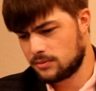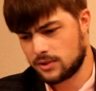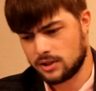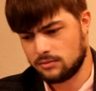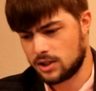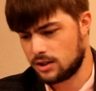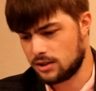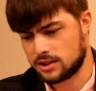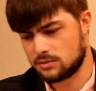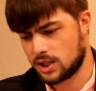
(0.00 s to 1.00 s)

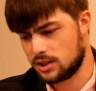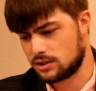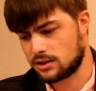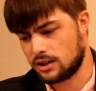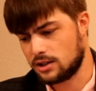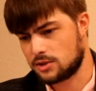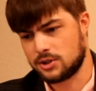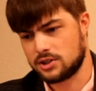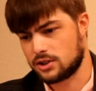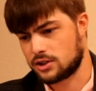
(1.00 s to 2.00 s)
his son's
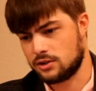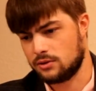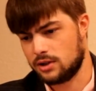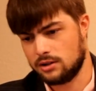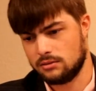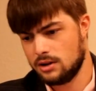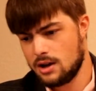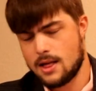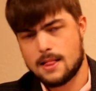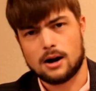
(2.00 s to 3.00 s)
position and
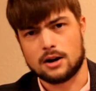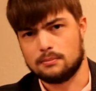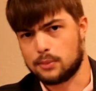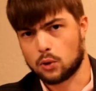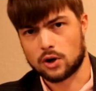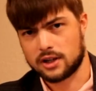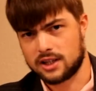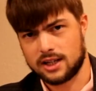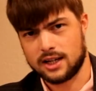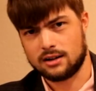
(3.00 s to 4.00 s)
on a board
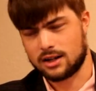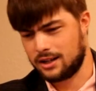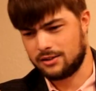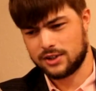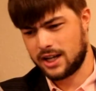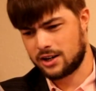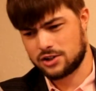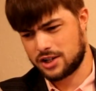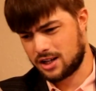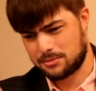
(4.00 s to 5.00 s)
that he had on of an
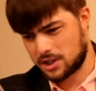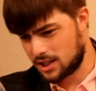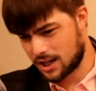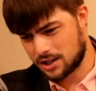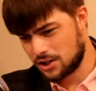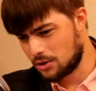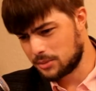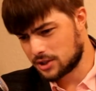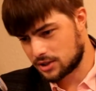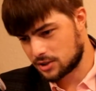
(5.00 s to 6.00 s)
energy company that he had no
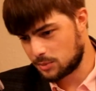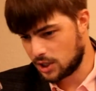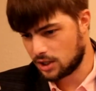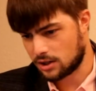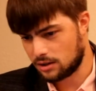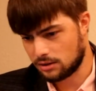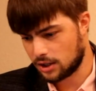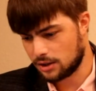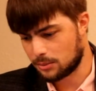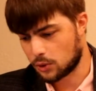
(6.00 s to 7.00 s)
business being
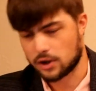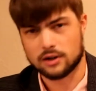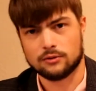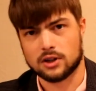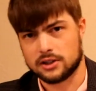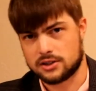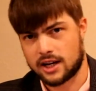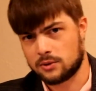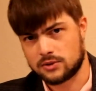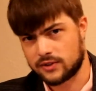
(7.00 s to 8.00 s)
on the board of while his
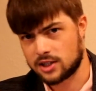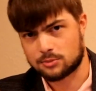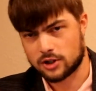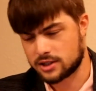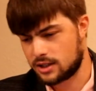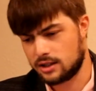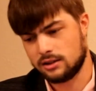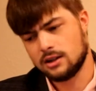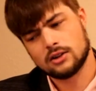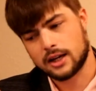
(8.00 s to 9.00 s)
dad was vice president,
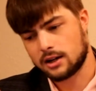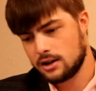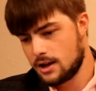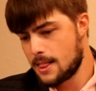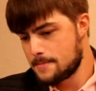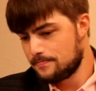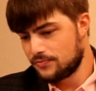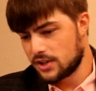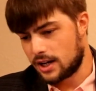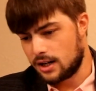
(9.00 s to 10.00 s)

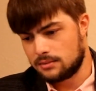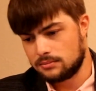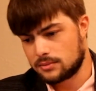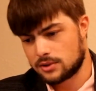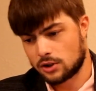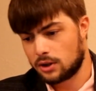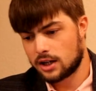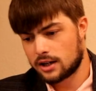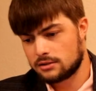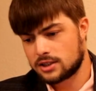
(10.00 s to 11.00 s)
and, so a
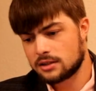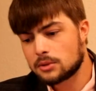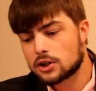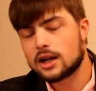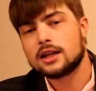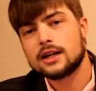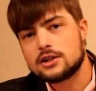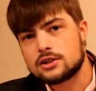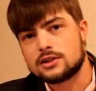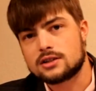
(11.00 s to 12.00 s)
of similar
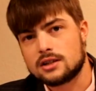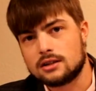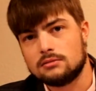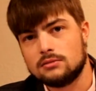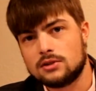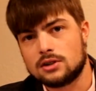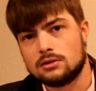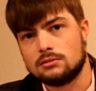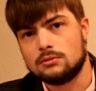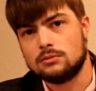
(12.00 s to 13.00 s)
allegations to
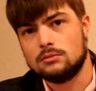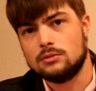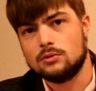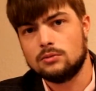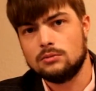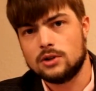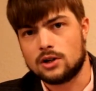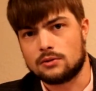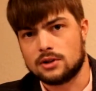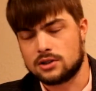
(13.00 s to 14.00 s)

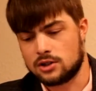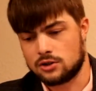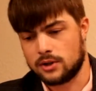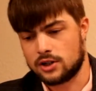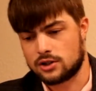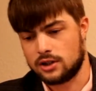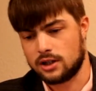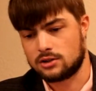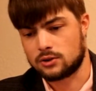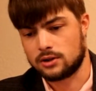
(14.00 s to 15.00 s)
the situation
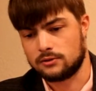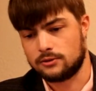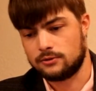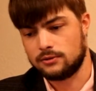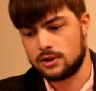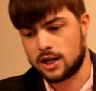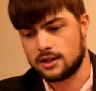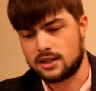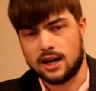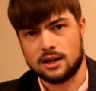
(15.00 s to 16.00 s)
that sort of
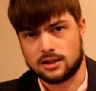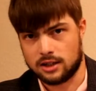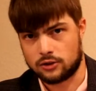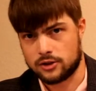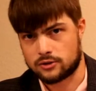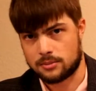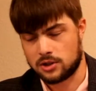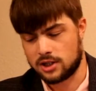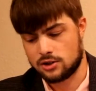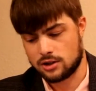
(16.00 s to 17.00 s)
tanked Hillary's
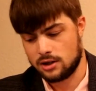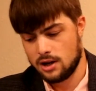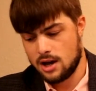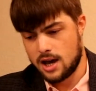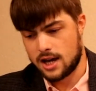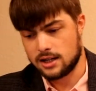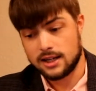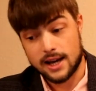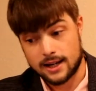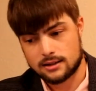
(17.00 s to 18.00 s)
reputation. And
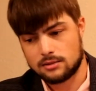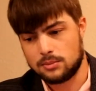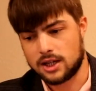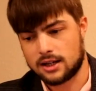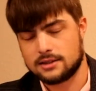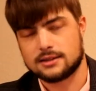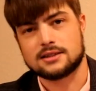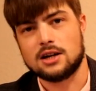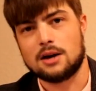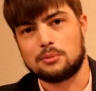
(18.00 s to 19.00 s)
yet, because it's
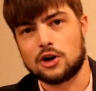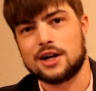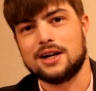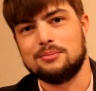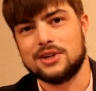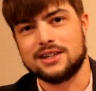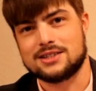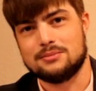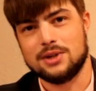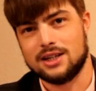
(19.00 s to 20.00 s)
not brought up, because
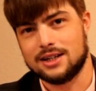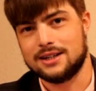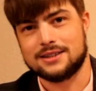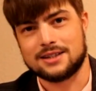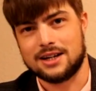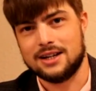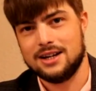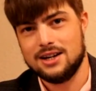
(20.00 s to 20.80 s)
the media has not